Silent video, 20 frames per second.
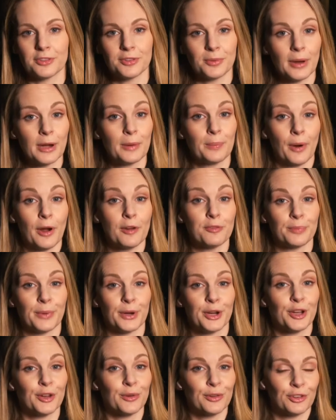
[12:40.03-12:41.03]
Suella
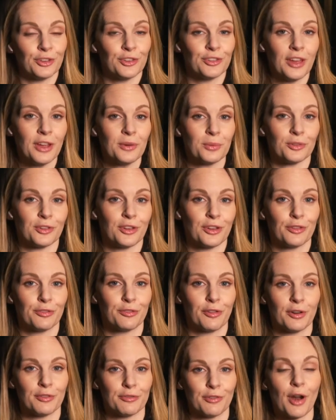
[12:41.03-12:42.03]
Braverman, who, as you said, was in the
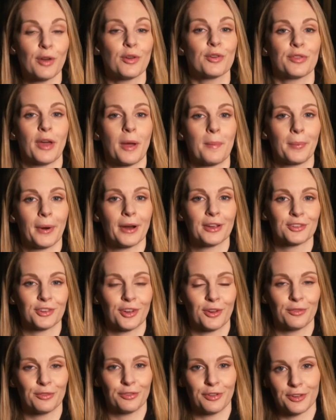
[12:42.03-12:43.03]
front row of that press
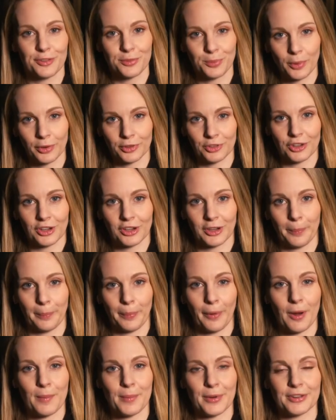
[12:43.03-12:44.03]
conference watching the
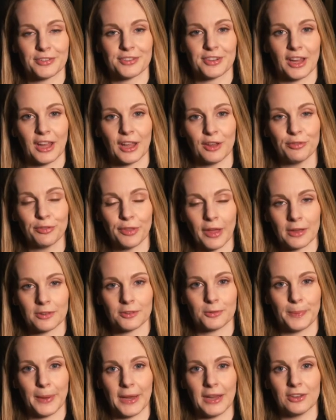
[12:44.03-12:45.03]
Prime Minister give that
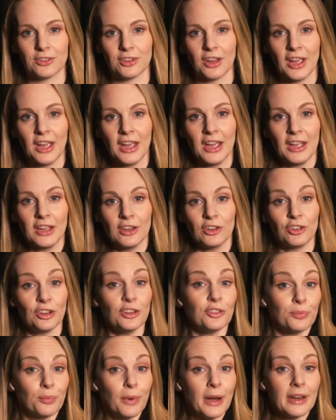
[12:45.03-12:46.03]
speech,
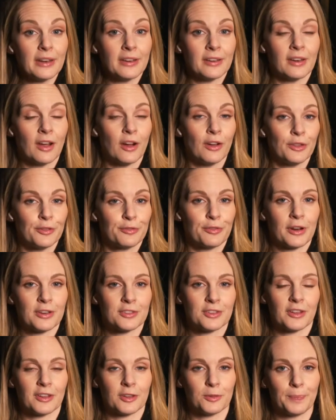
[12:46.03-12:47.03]
she's written on the
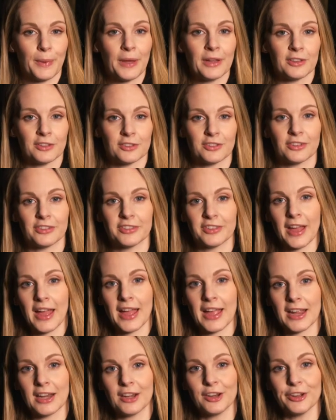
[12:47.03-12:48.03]
front of this bill to
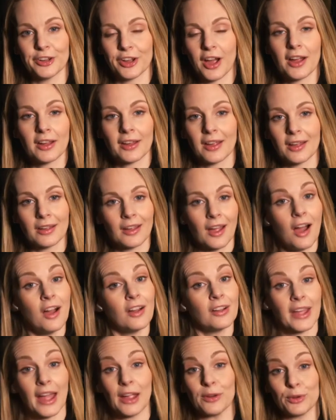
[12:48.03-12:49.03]
say, look, I
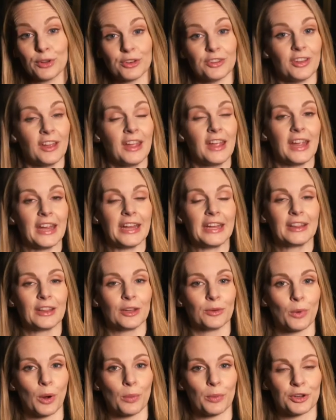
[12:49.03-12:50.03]
can't guarantee
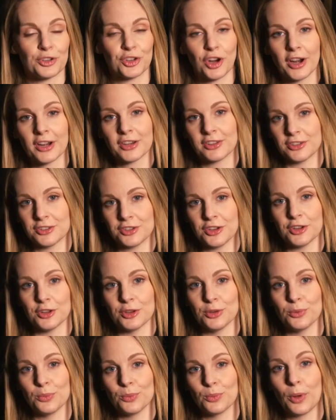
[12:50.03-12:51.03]
that what we're trying to
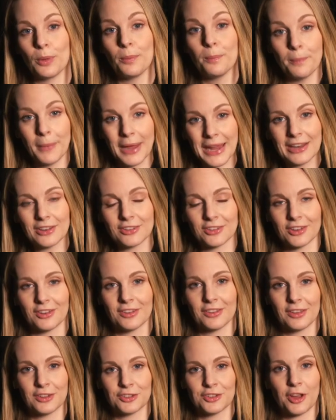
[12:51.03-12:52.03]
do will meet
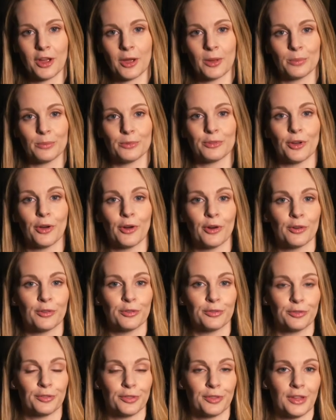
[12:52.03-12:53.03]
the terms
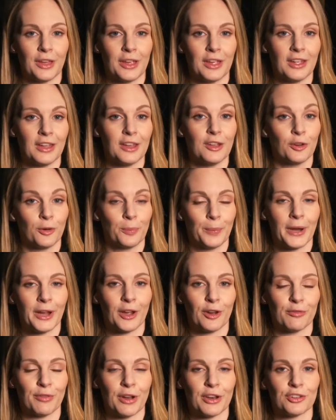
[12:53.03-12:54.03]
of the European
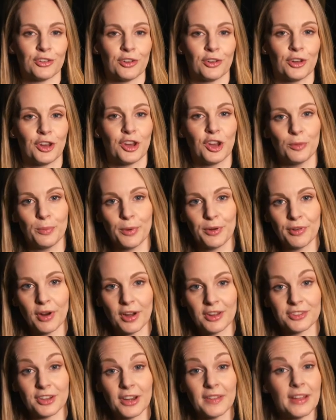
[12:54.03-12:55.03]
Convention on Human
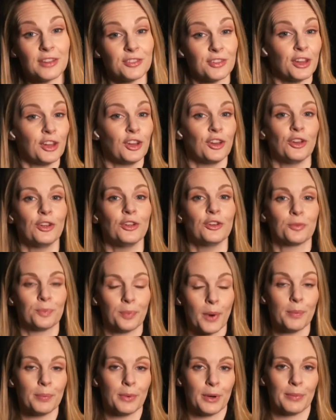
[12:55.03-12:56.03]
Rights. Now, that's a huge
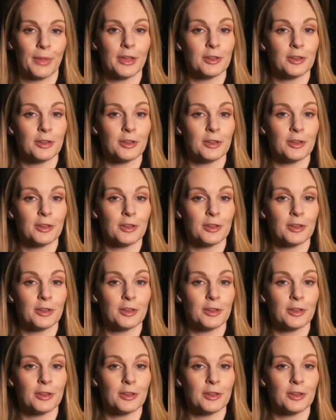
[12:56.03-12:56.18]
problem.